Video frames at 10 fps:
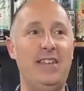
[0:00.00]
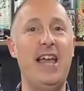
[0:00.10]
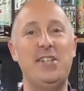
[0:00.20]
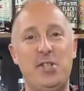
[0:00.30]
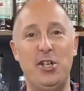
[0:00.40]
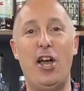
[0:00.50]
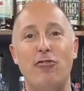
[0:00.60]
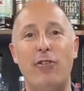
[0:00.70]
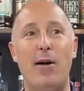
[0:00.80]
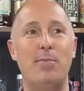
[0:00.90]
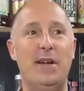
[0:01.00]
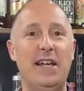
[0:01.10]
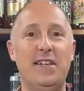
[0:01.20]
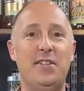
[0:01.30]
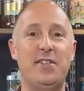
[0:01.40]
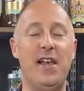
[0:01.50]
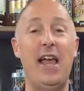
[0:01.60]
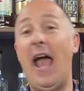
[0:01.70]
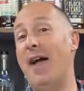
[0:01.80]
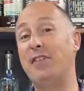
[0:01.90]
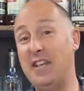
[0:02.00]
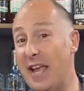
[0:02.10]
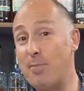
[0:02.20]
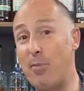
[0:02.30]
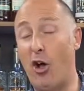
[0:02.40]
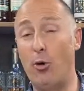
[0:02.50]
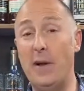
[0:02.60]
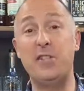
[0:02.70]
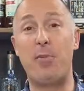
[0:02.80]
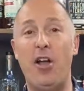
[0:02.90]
Yes, I know rum is, have it neat by all means,